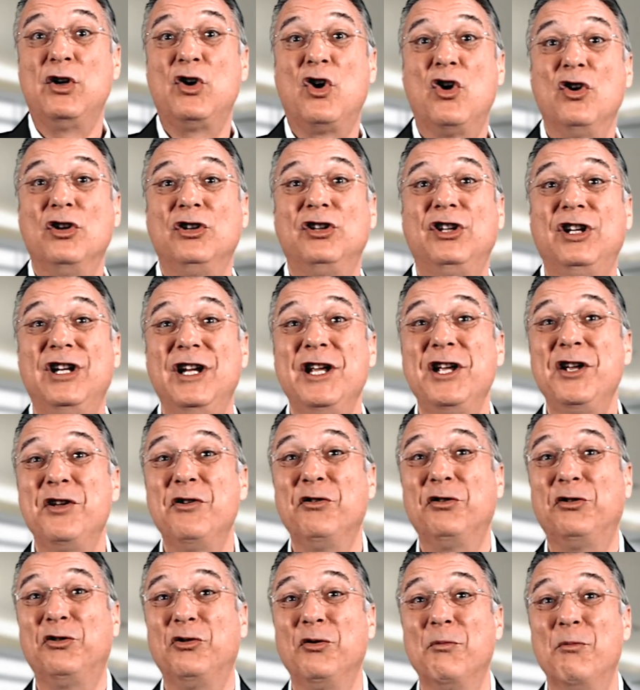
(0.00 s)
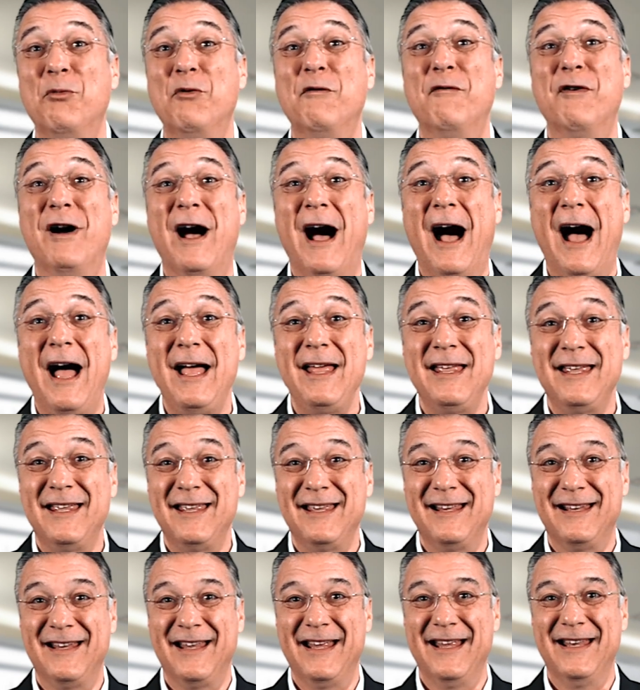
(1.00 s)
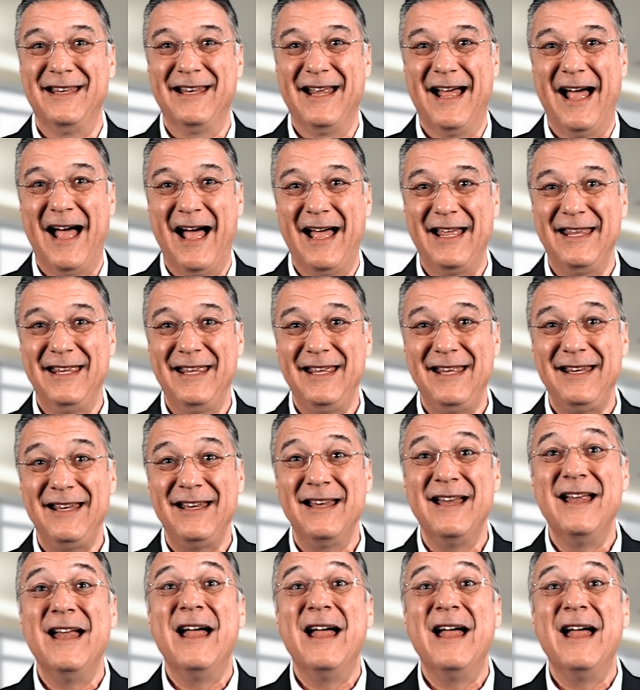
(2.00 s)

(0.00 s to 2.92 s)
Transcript: continue to move higher and higher